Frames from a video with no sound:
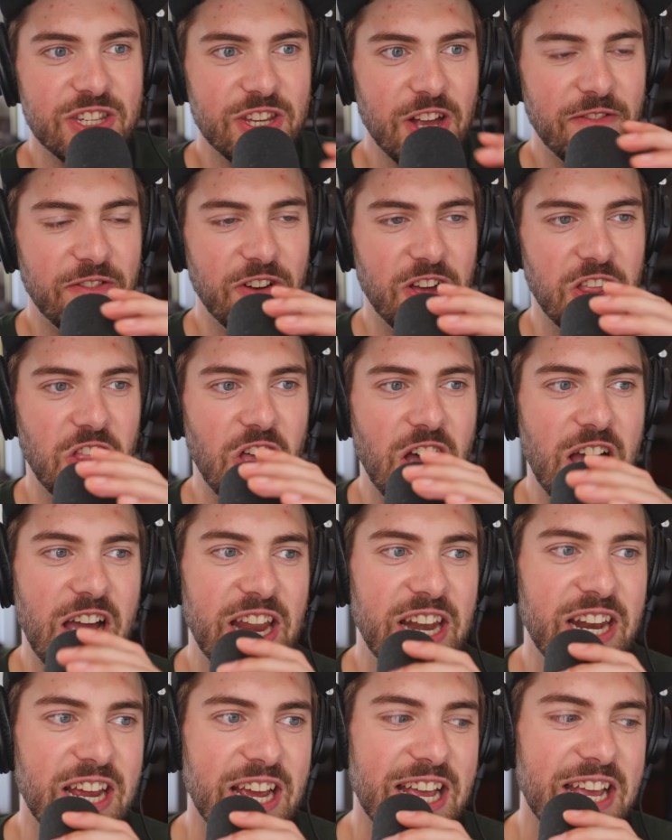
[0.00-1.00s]
stuff
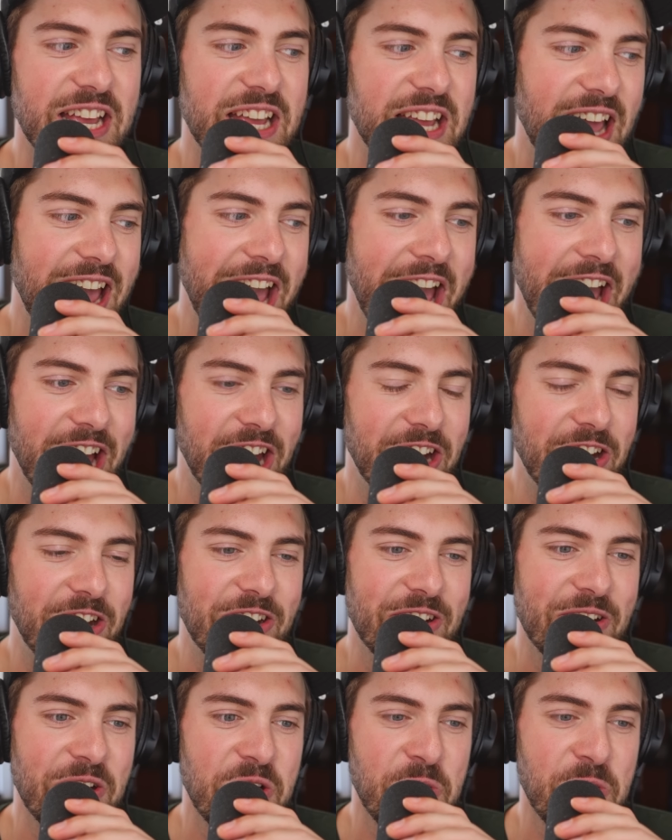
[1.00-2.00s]
online. And